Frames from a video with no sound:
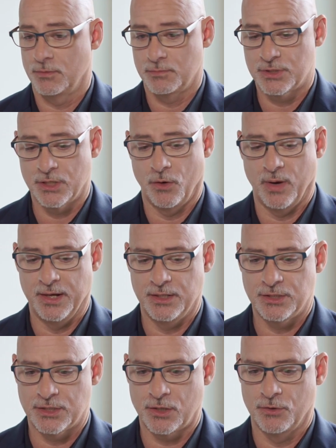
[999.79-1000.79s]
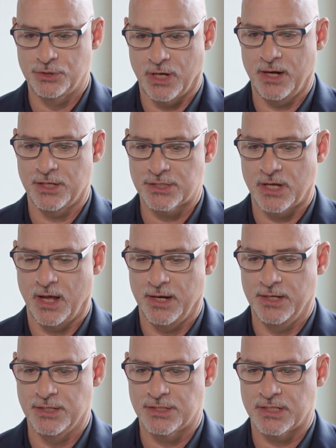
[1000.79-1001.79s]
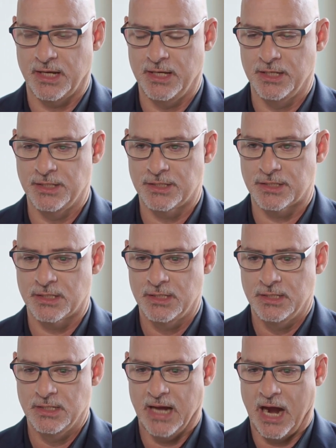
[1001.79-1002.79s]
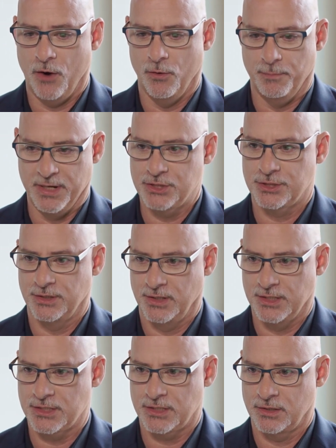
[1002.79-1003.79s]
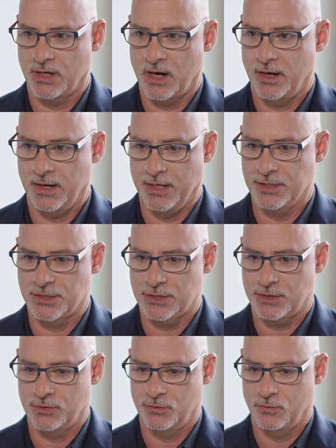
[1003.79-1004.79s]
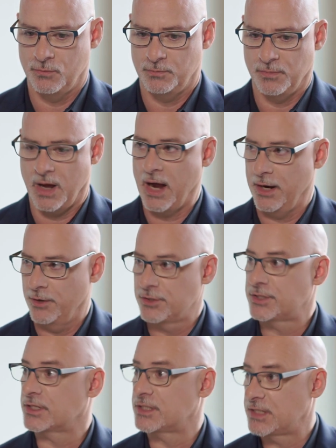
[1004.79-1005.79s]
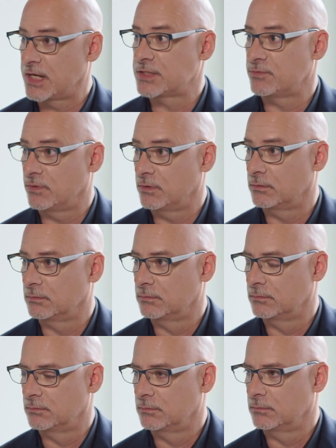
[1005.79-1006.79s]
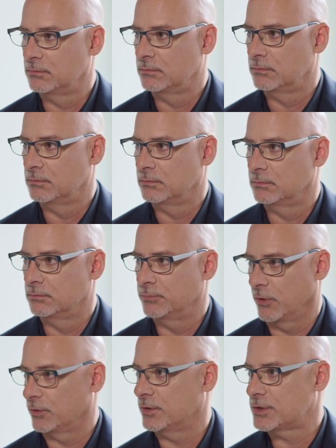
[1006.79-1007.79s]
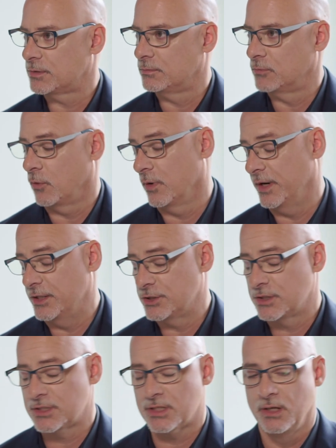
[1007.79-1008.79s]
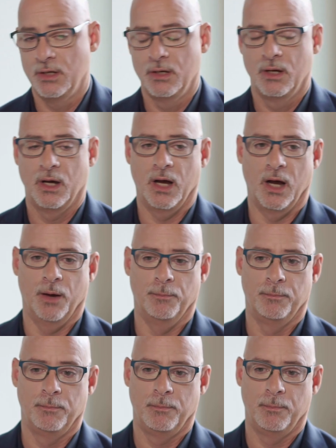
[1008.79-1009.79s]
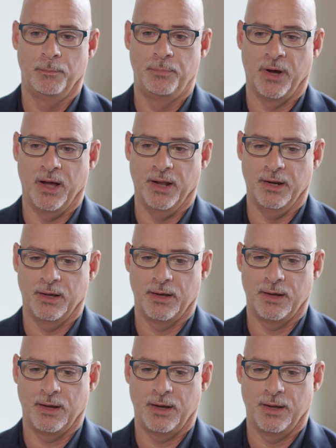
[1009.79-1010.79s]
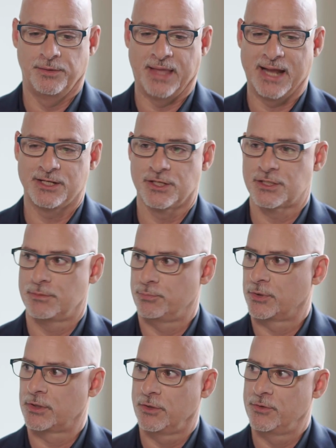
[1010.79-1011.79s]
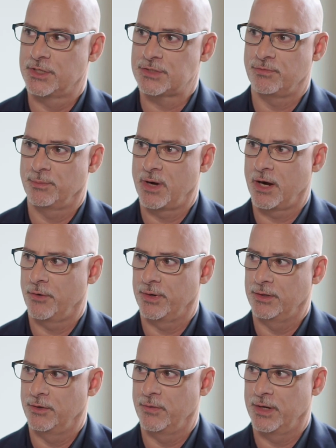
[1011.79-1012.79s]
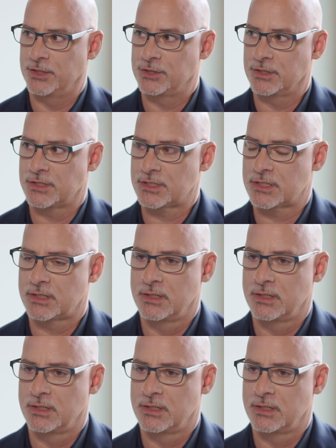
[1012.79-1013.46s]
So John L. Scott is our mission is to hire successful brokers or agents, but that doesn't preclude us from hiring new agents.